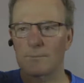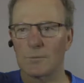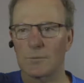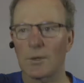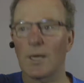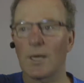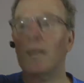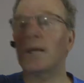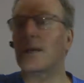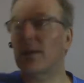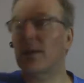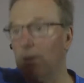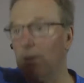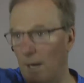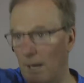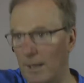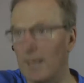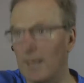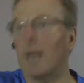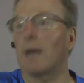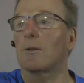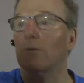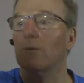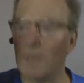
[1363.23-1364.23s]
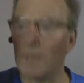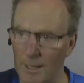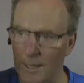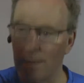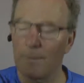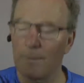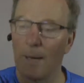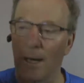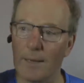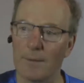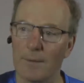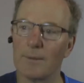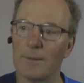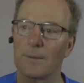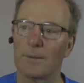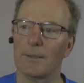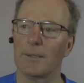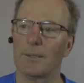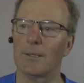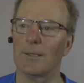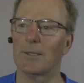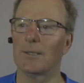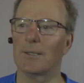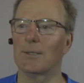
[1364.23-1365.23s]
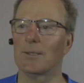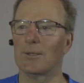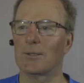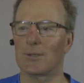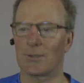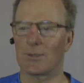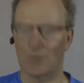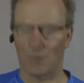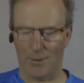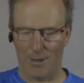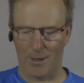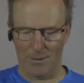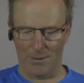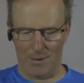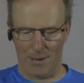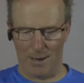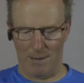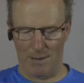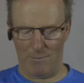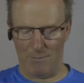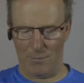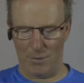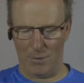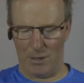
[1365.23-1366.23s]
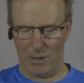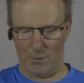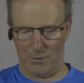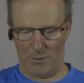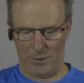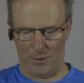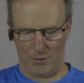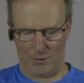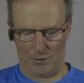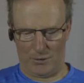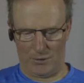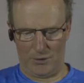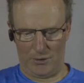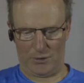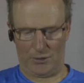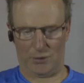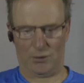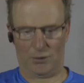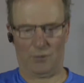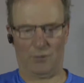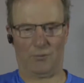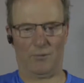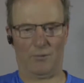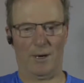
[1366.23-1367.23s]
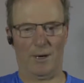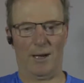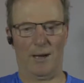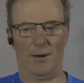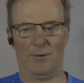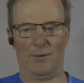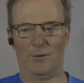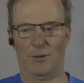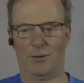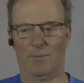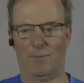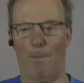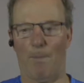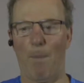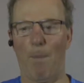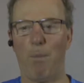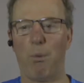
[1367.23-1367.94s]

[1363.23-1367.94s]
Drake, come on. So this crowd just